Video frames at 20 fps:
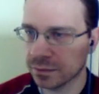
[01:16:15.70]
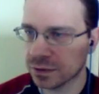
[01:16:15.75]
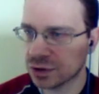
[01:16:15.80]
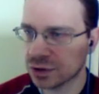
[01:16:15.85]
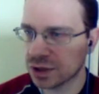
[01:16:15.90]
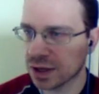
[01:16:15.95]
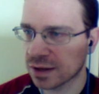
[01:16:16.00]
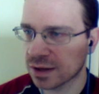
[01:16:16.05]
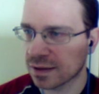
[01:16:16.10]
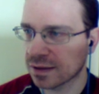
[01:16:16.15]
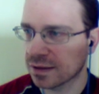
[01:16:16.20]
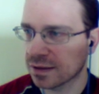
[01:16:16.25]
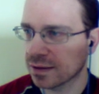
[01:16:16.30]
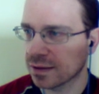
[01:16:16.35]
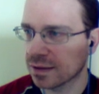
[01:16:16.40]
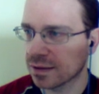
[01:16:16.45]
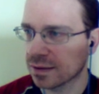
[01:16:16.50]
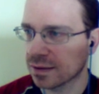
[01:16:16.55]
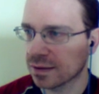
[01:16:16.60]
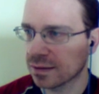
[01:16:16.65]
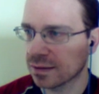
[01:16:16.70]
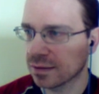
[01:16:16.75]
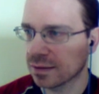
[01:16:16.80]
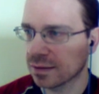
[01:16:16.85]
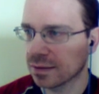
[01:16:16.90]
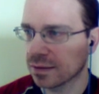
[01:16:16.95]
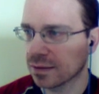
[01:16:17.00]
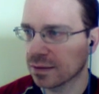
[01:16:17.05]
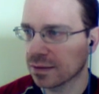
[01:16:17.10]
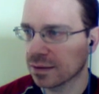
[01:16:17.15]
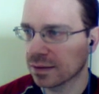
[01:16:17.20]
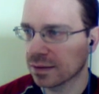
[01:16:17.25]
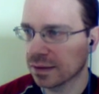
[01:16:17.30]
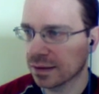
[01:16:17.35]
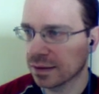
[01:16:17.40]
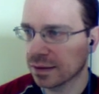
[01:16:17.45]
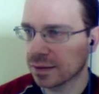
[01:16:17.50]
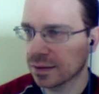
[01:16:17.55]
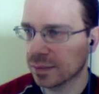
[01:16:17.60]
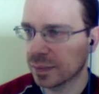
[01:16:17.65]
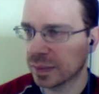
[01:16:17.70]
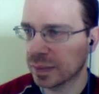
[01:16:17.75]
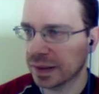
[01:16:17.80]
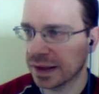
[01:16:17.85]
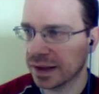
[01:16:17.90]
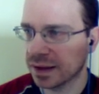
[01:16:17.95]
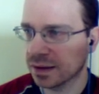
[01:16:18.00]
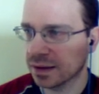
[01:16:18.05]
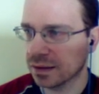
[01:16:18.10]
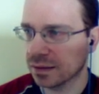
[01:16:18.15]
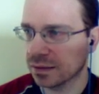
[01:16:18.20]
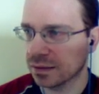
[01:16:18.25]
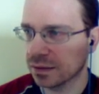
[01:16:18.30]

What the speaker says: You just play